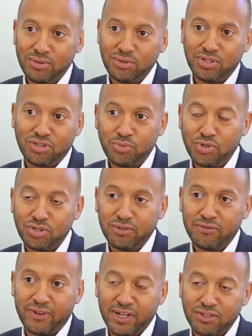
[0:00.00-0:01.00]
to distribution
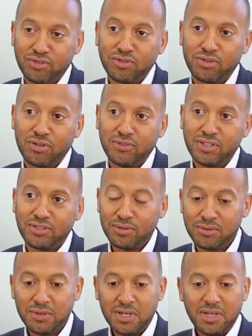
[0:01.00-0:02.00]
of financial service.
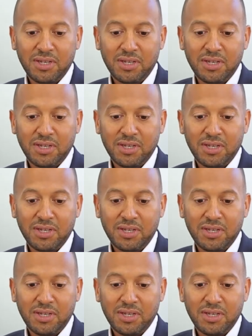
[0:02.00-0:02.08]
So